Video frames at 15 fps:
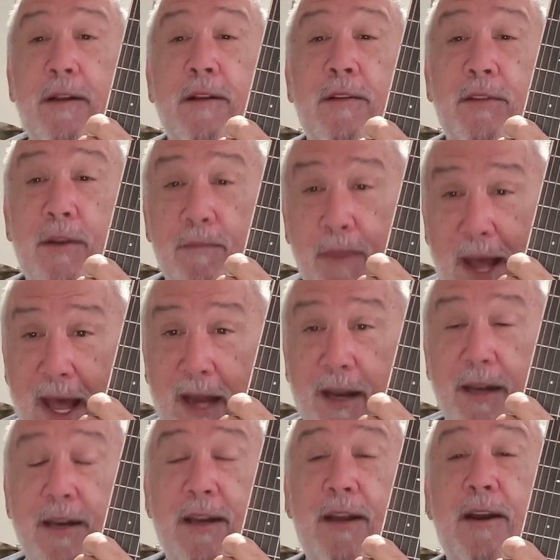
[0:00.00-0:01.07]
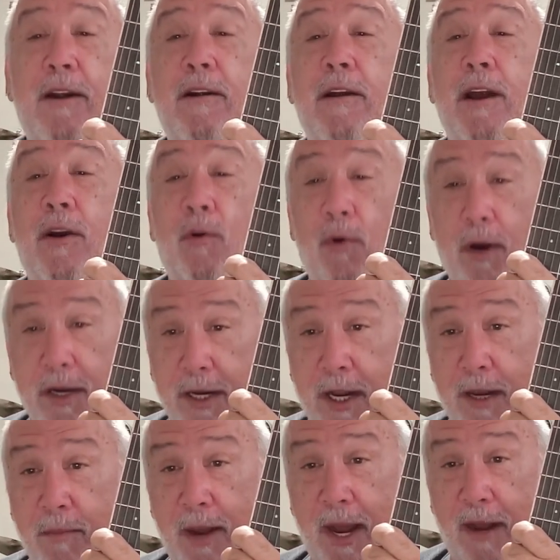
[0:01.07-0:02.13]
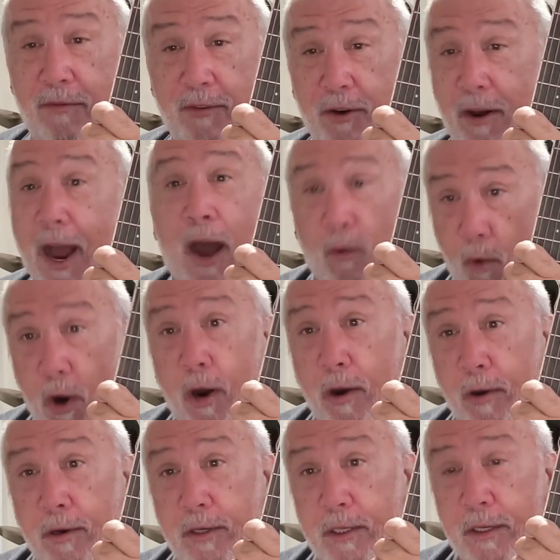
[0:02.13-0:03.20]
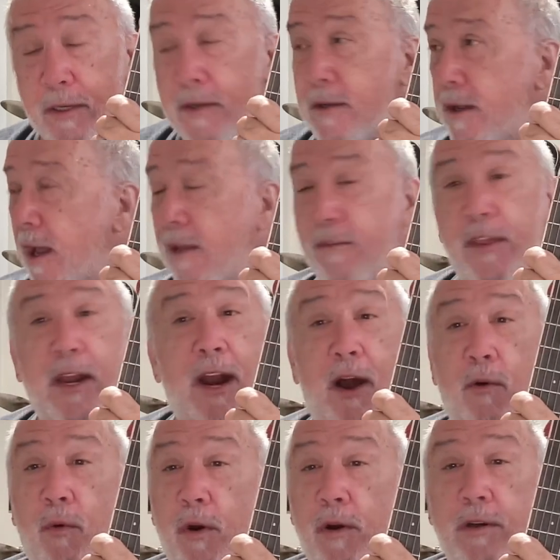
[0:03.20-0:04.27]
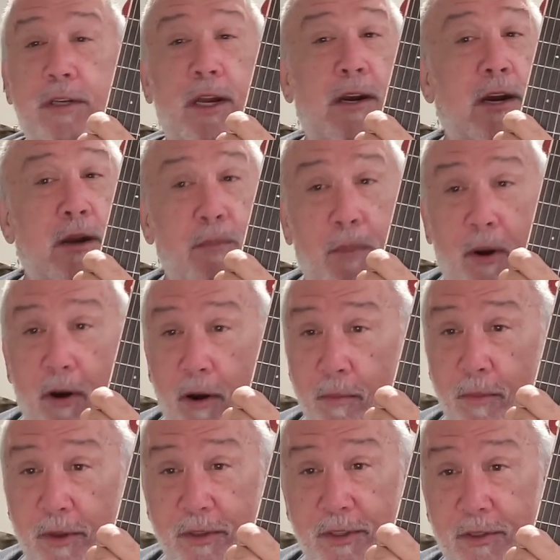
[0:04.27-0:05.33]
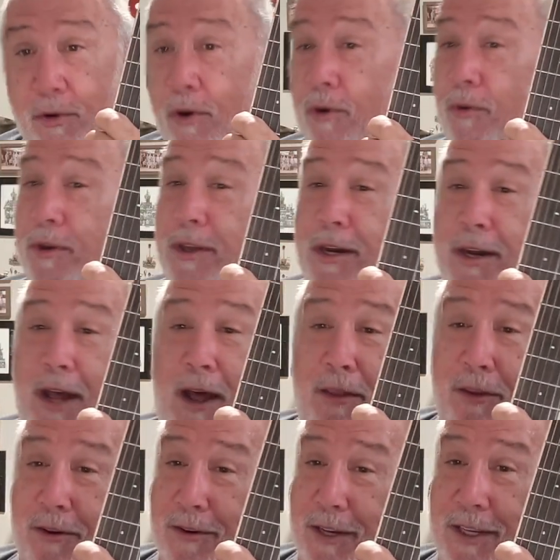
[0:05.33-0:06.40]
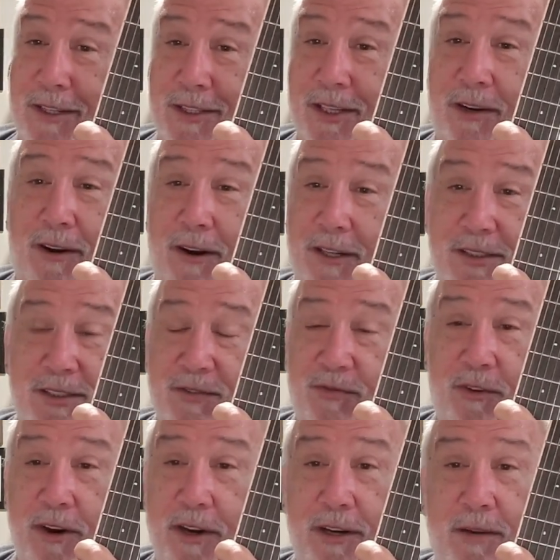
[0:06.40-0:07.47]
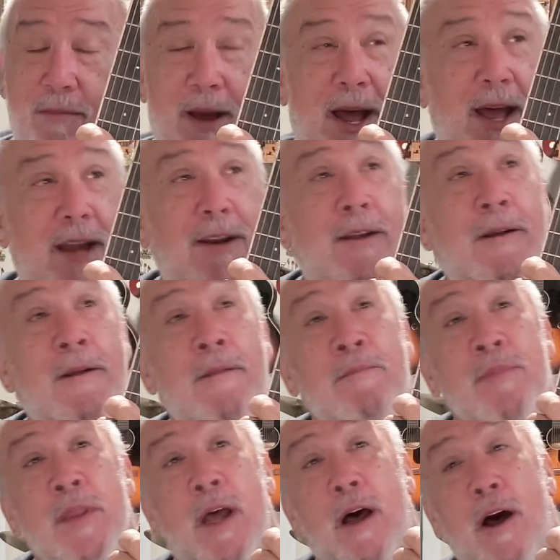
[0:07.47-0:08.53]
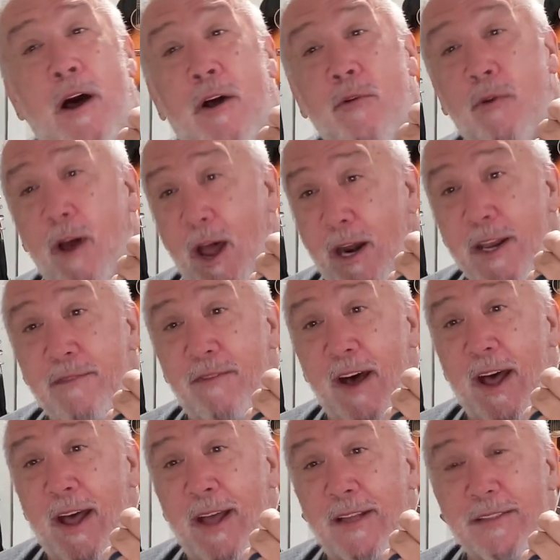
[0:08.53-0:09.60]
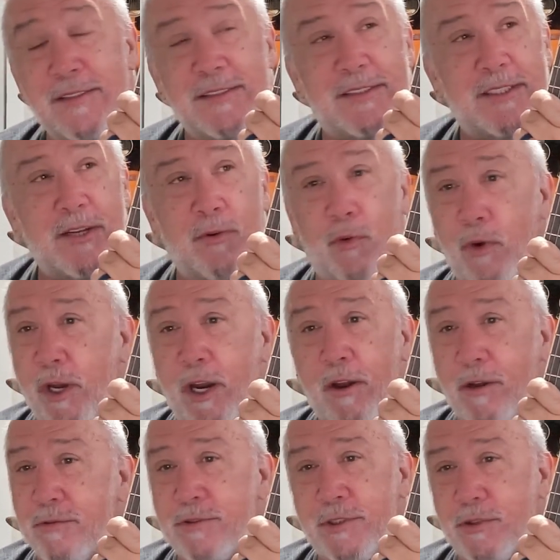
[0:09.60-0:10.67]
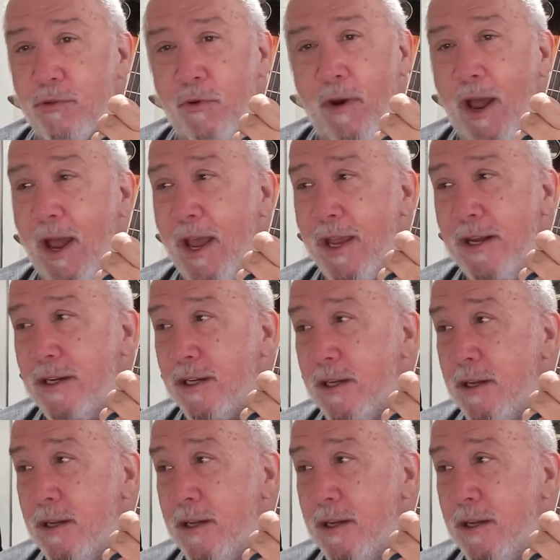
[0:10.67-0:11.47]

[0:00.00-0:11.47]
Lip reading: the Balladeer, and what came after. I worked. And then I worked at a department store with another guitarist friend of mine, Ronnie Vines, that went on to write